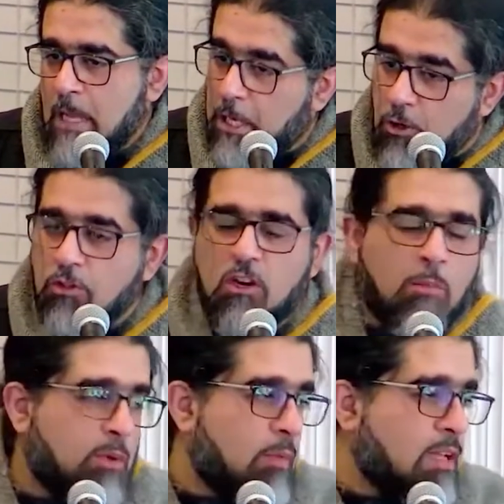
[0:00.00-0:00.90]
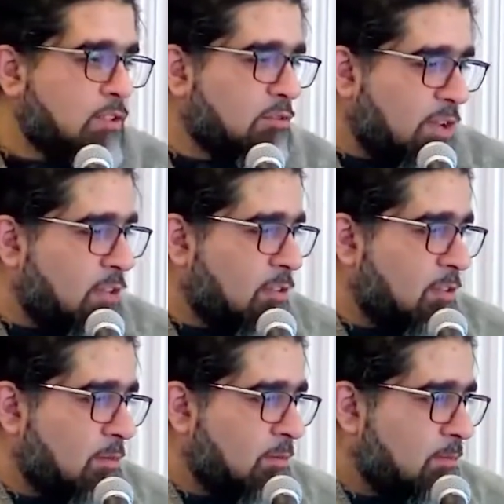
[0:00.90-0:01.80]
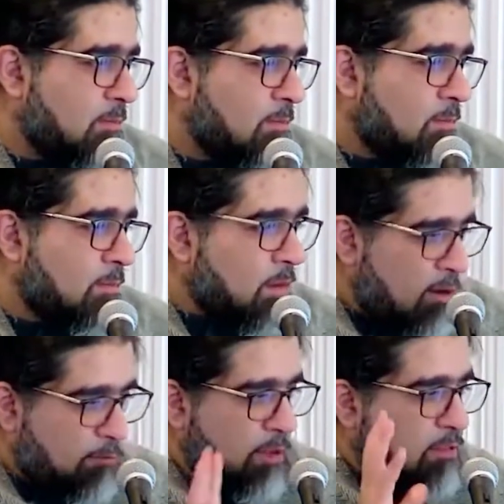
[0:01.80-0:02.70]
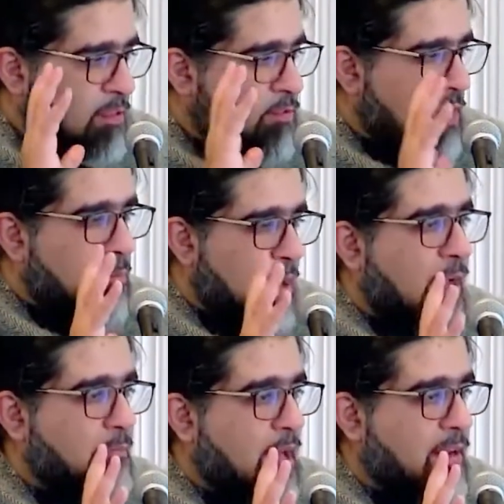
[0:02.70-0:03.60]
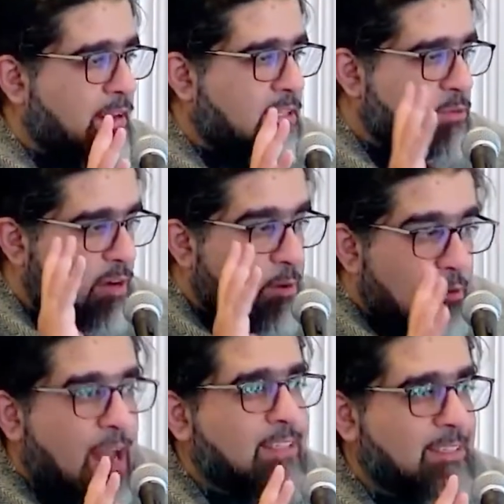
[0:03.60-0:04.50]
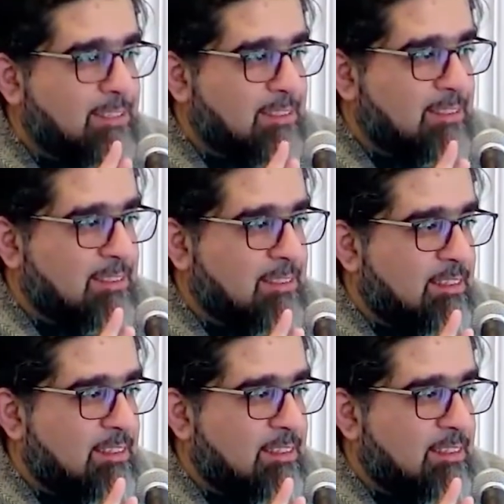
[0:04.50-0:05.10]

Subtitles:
You don't compromise your faith. Our faith is very pragmatic. It's very practical.